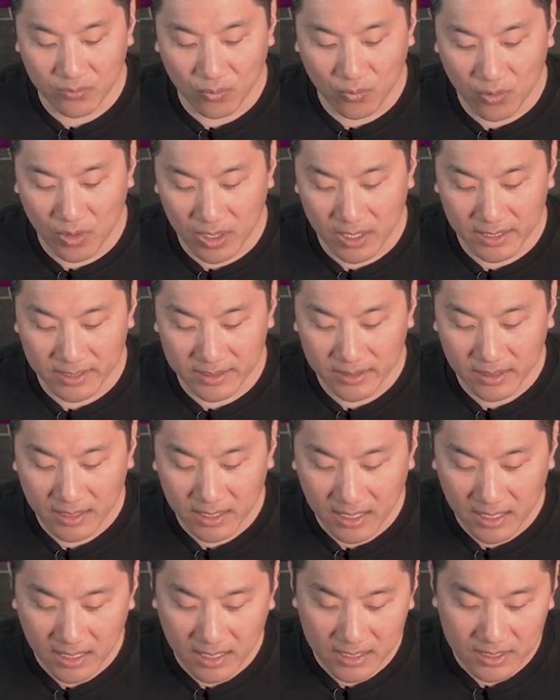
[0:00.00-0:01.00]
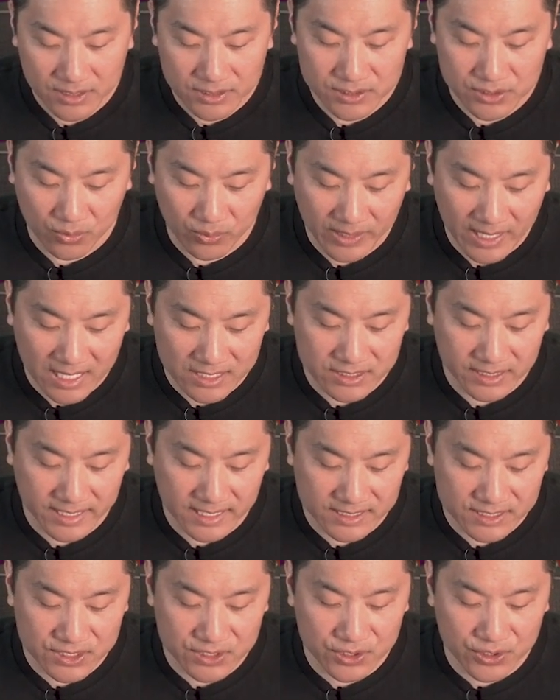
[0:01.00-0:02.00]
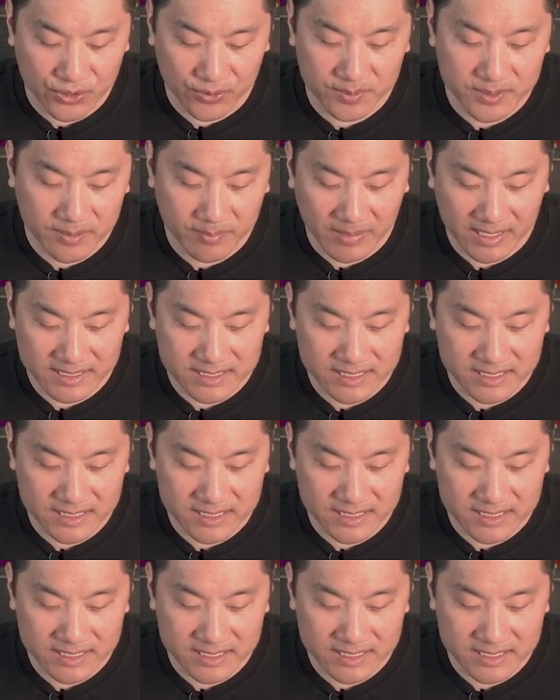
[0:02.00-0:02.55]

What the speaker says: 1. So we actually get scooped by